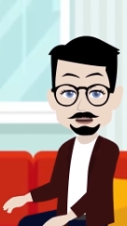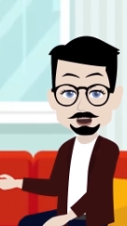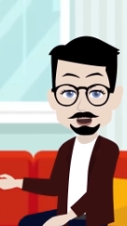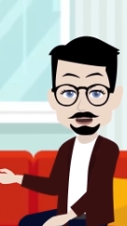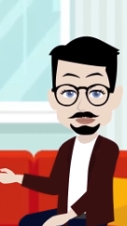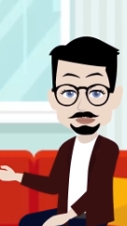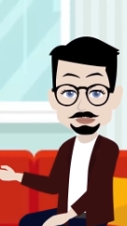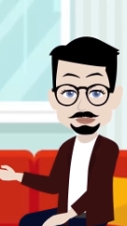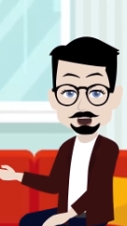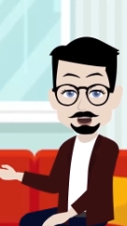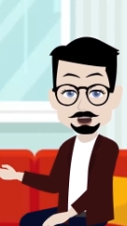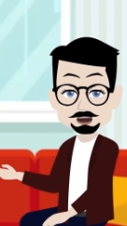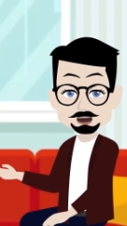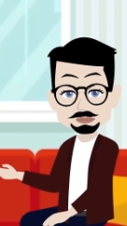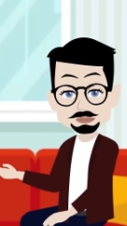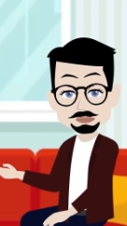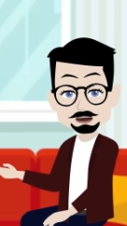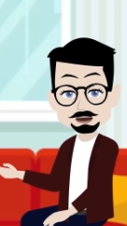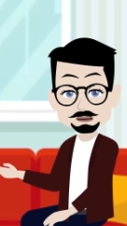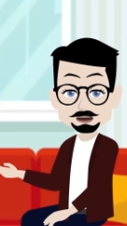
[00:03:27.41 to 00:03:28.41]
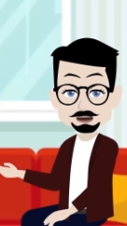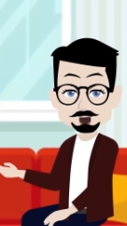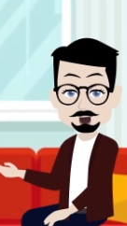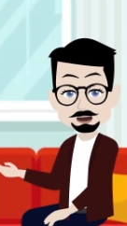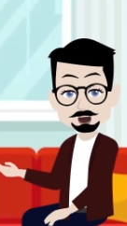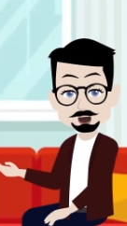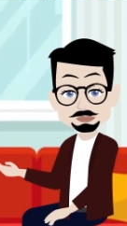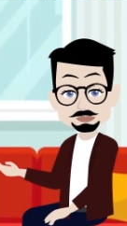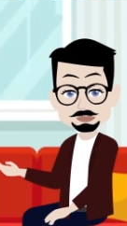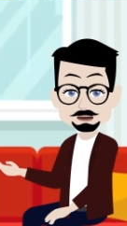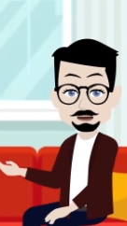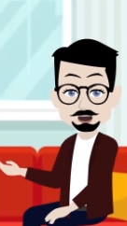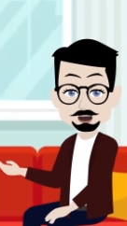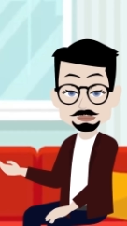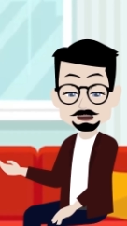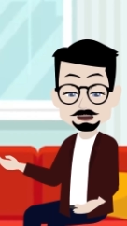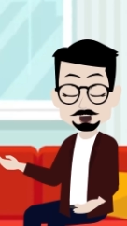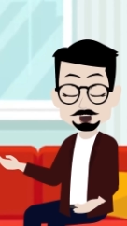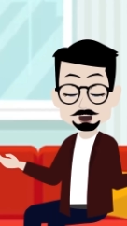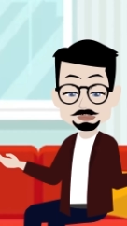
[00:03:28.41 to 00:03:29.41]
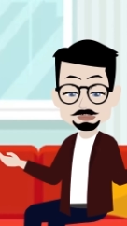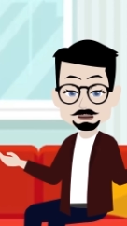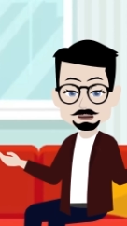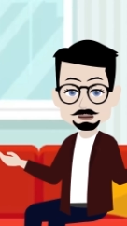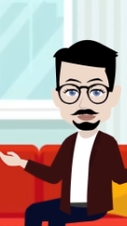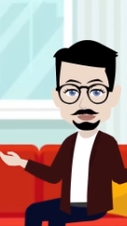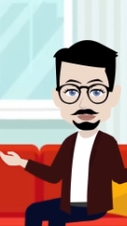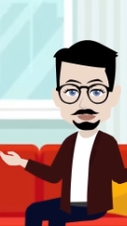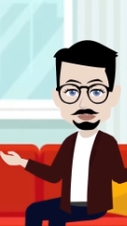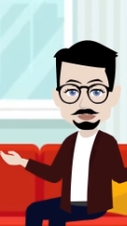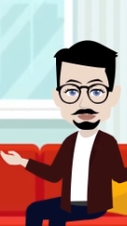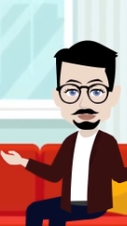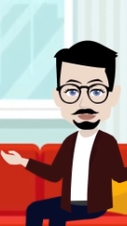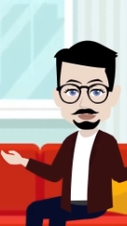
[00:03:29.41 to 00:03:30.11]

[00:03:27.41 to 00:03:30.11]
and the promise of endless possibilities.